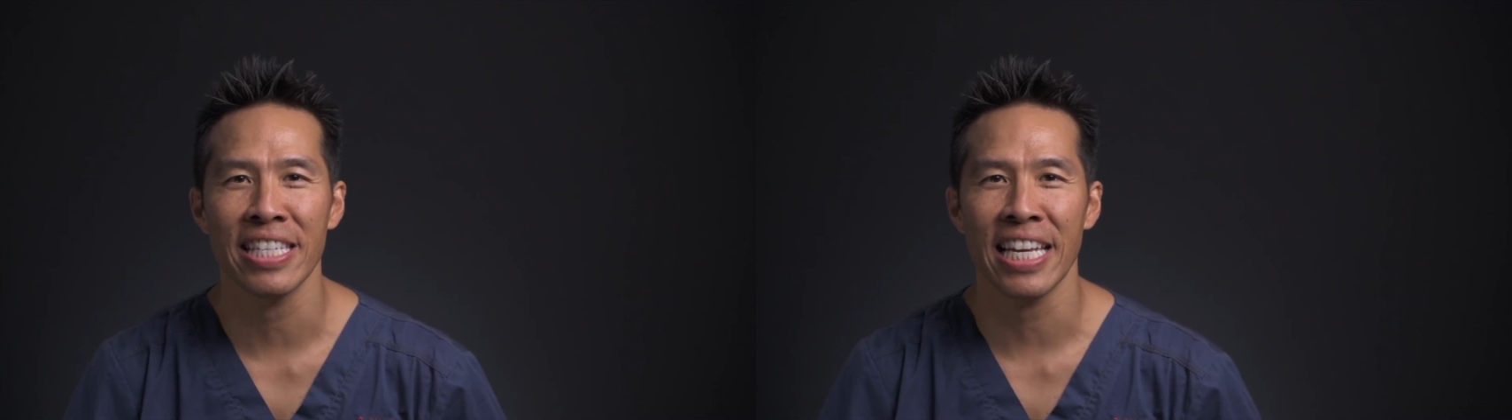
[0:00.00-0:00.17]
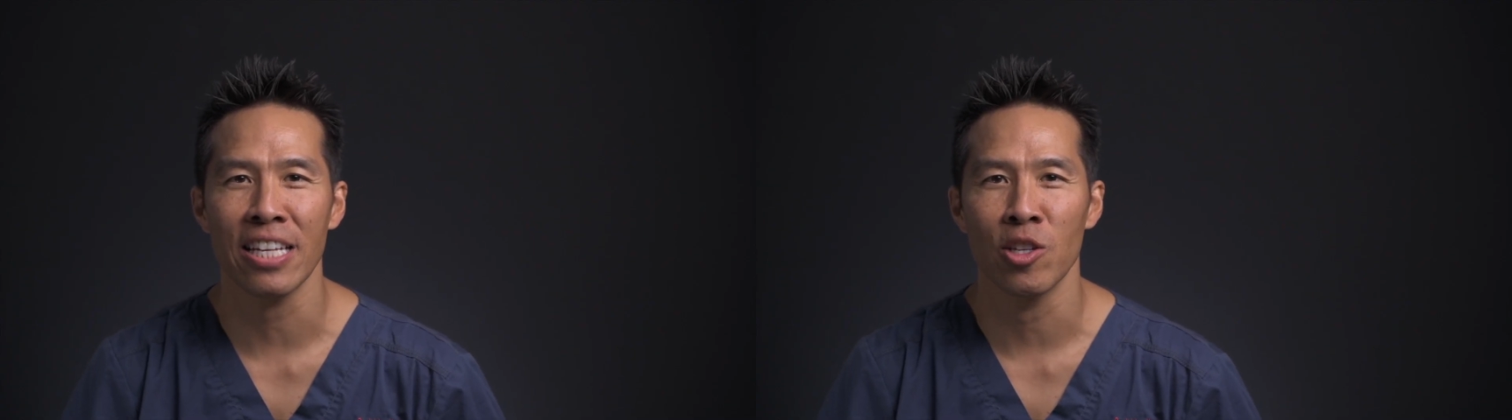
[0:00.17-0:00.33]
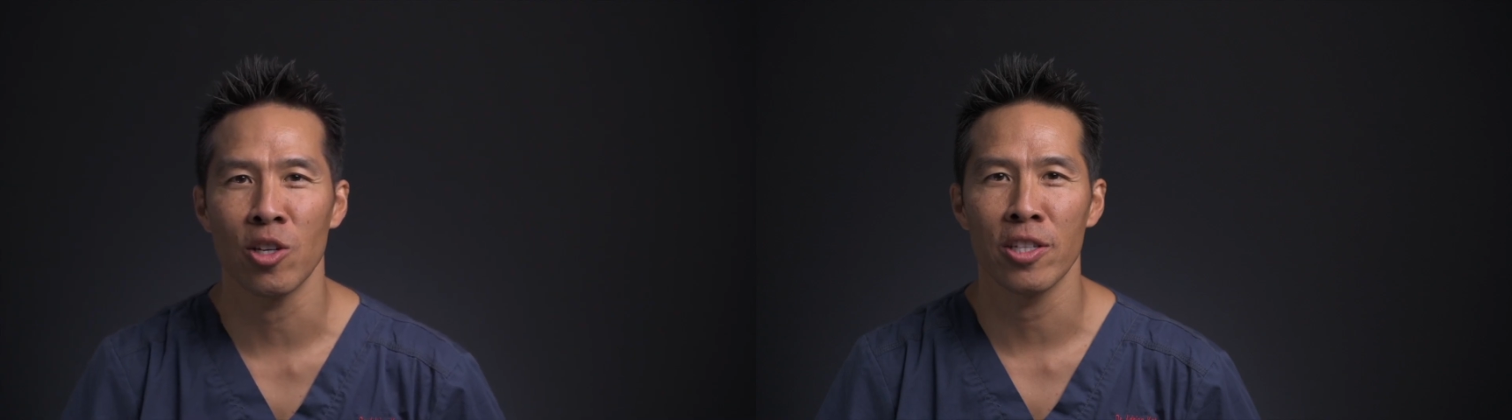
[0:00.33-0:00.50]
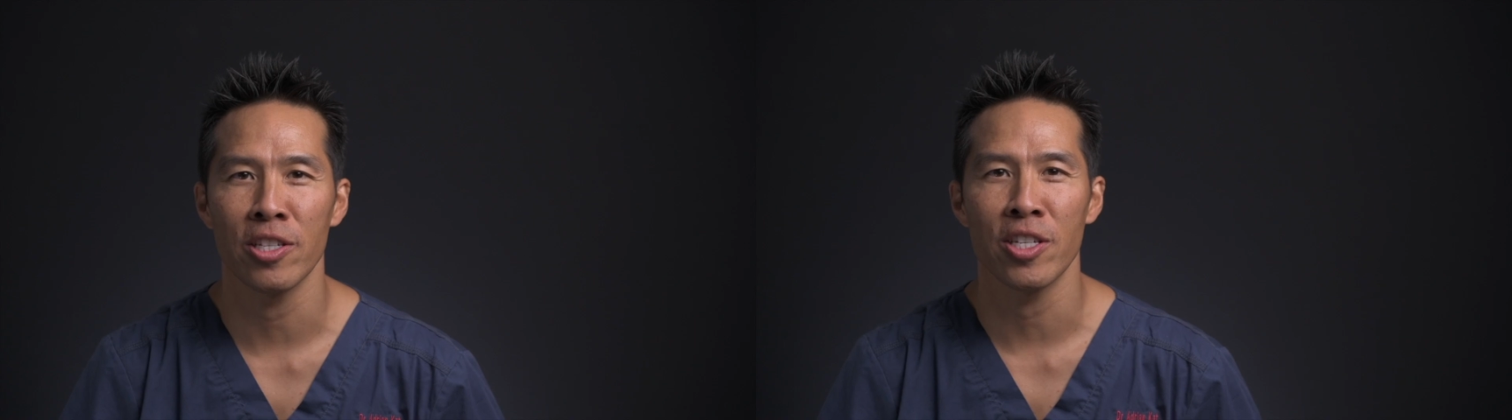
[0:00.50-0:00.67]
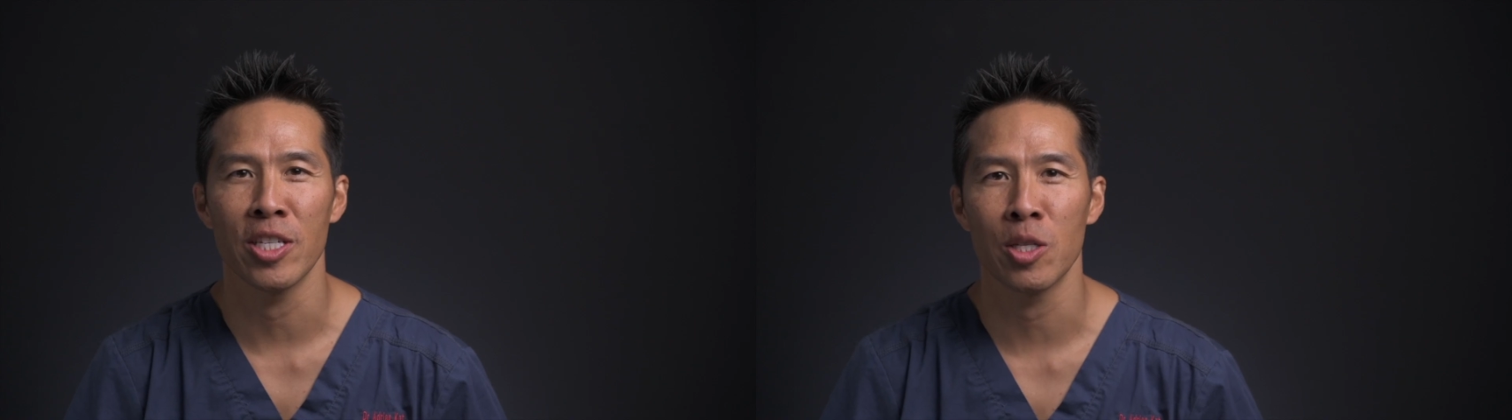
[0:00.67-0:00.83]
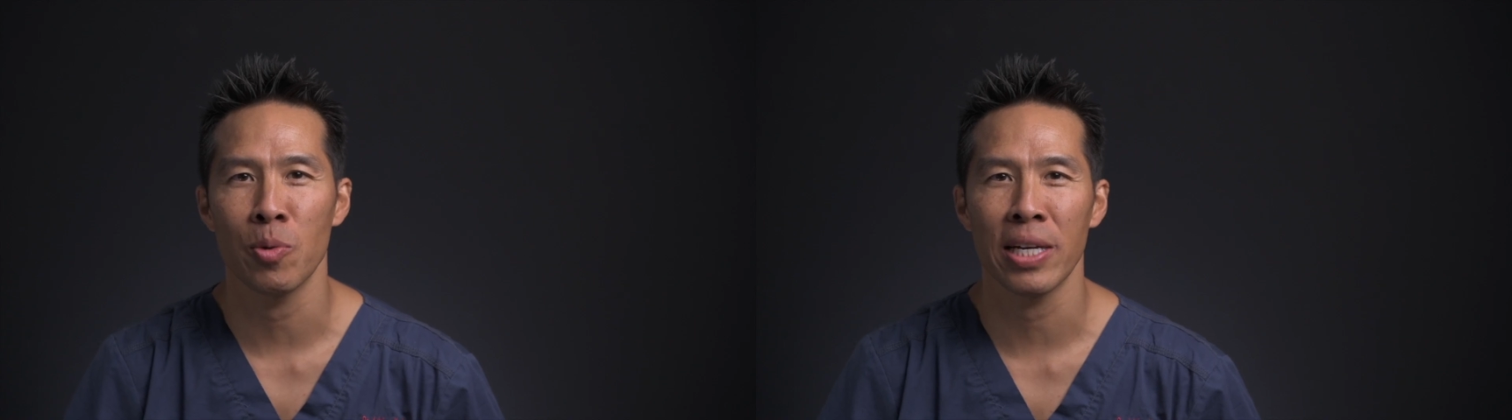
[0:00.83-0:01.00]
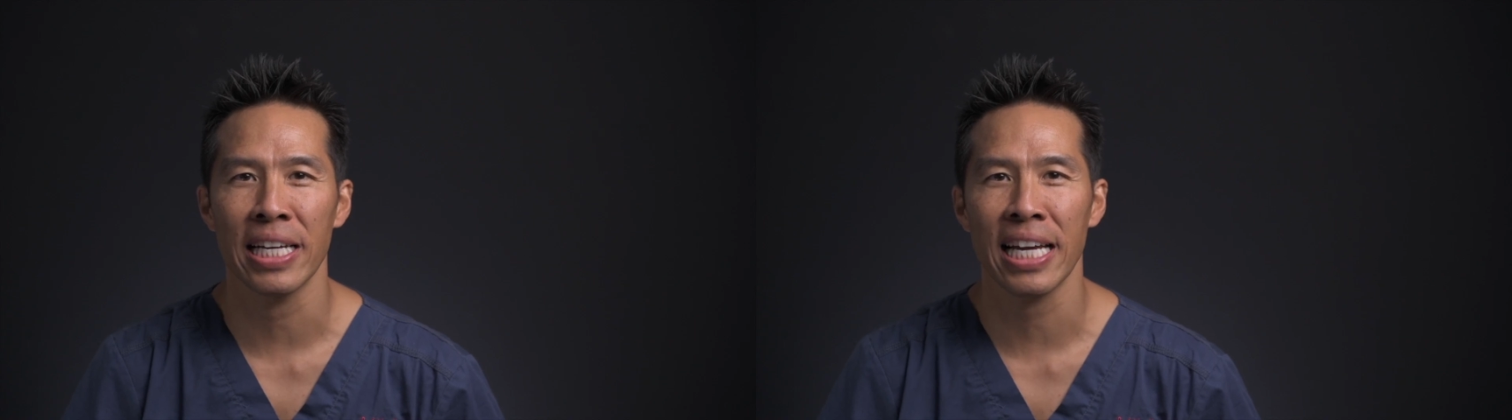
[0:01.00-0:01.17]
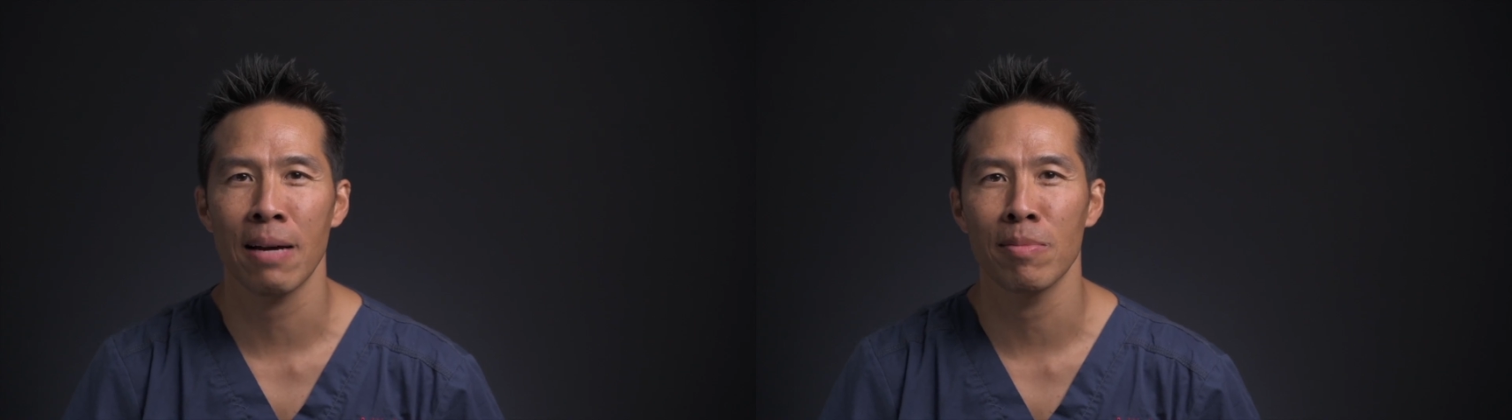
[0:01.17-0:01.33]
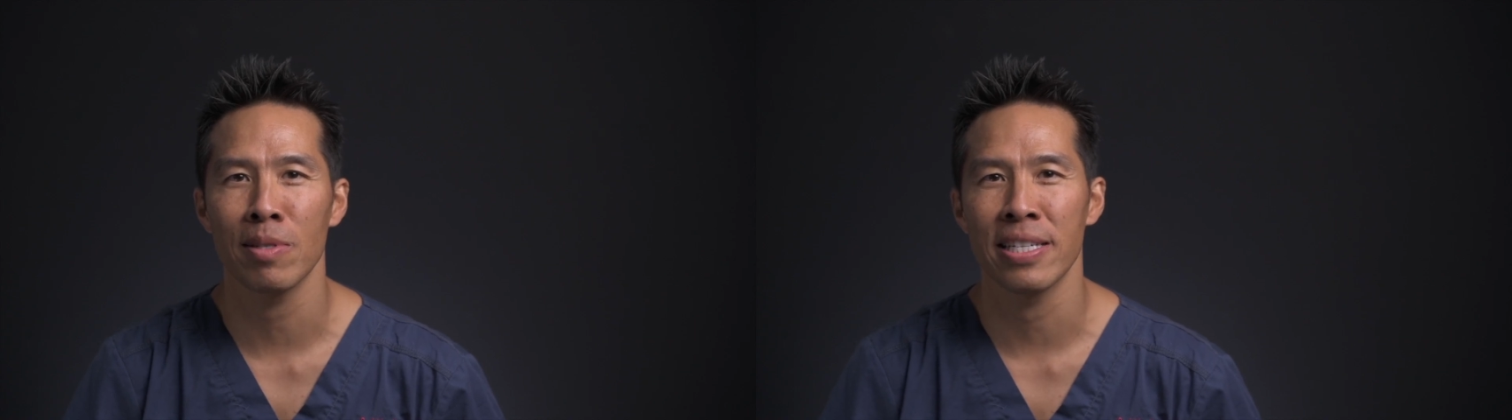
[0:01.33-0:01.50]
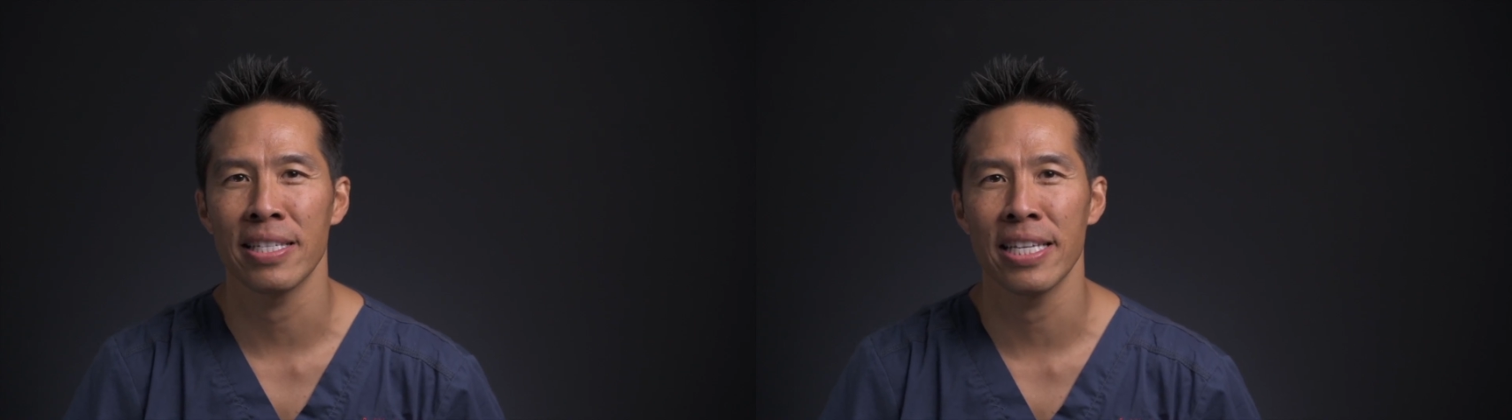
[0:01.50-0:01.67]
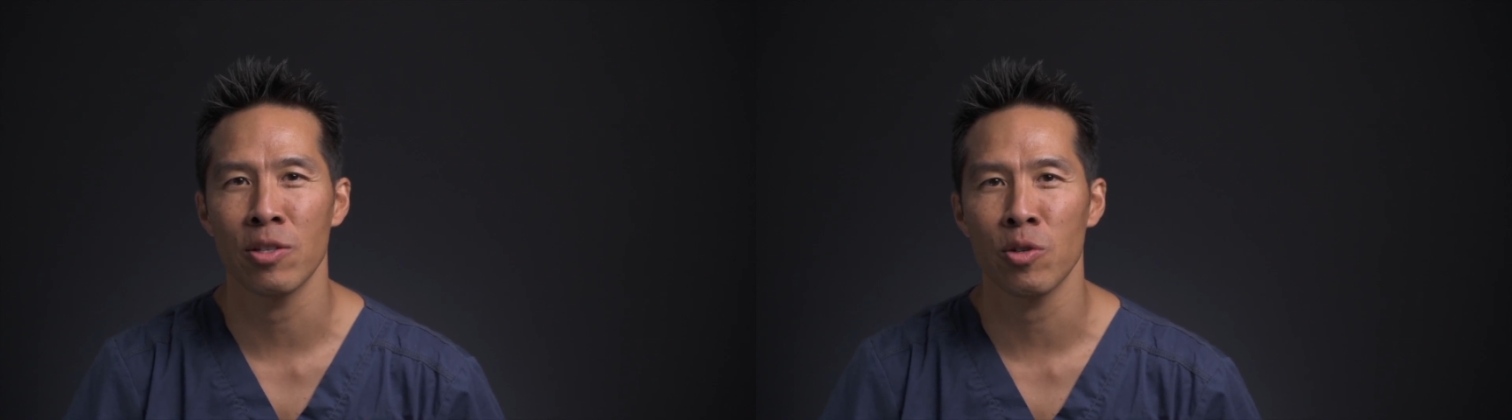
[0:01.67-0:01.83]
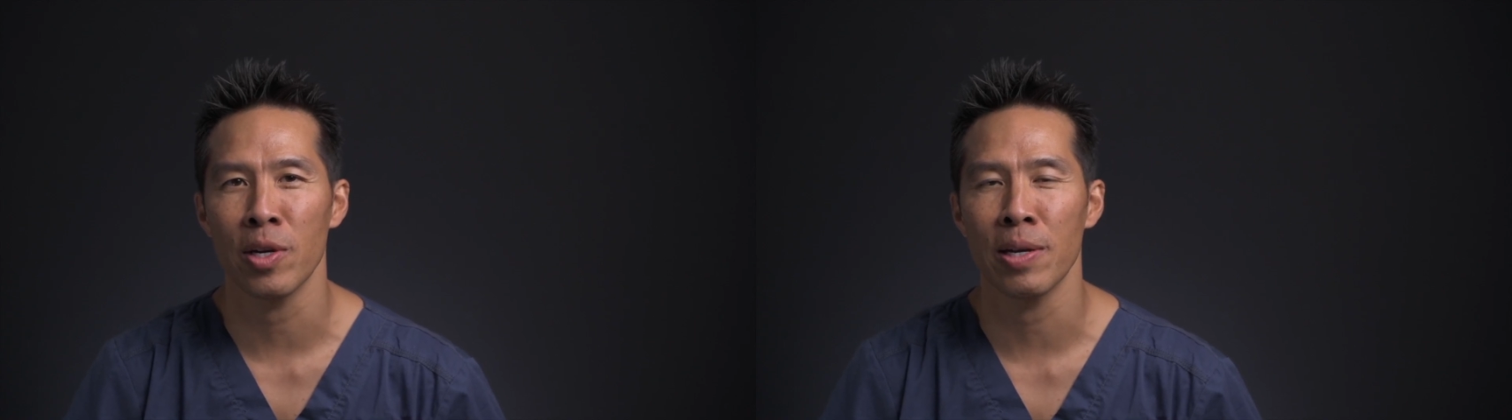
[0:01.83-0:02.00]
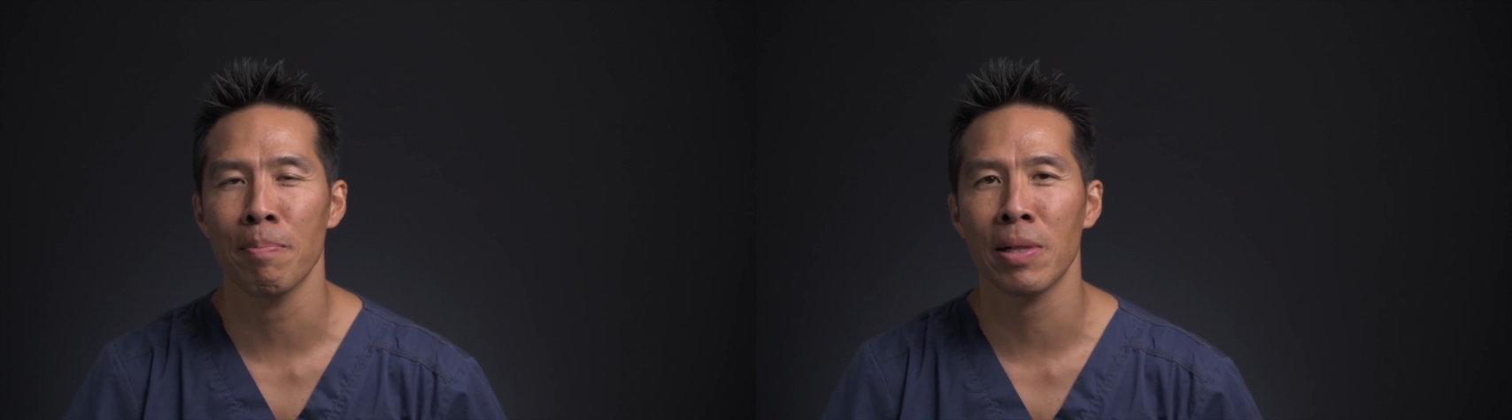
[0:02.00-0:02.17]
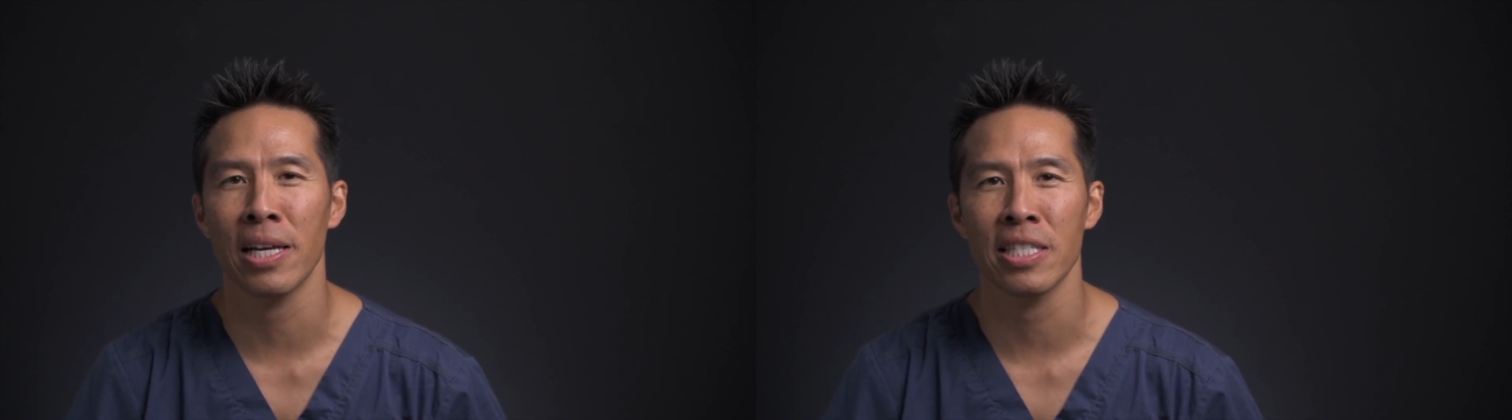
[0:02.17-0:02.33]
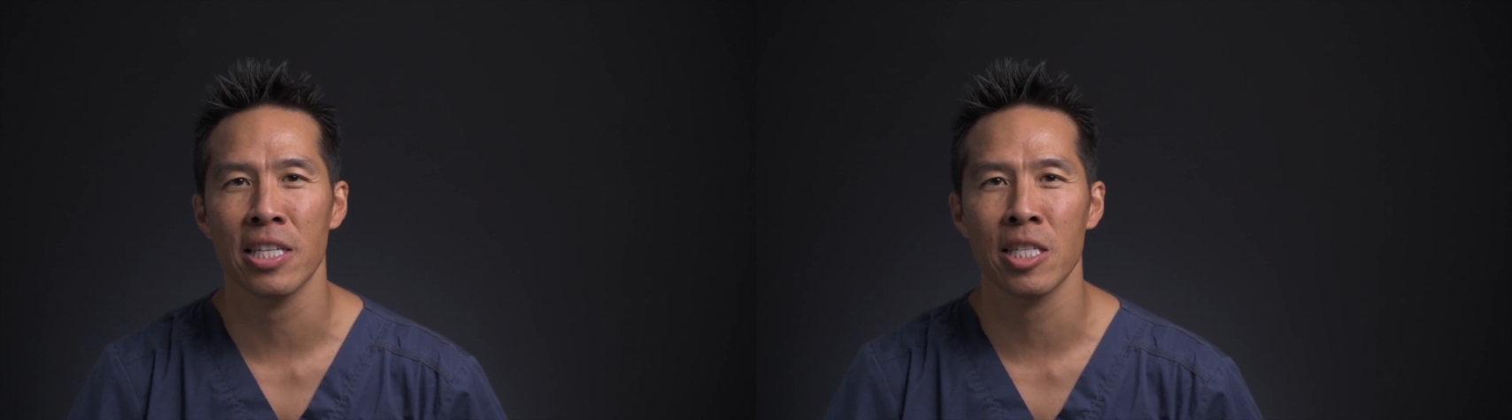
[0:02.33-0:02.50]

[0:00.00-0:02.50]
technologies when it comes to dental implants,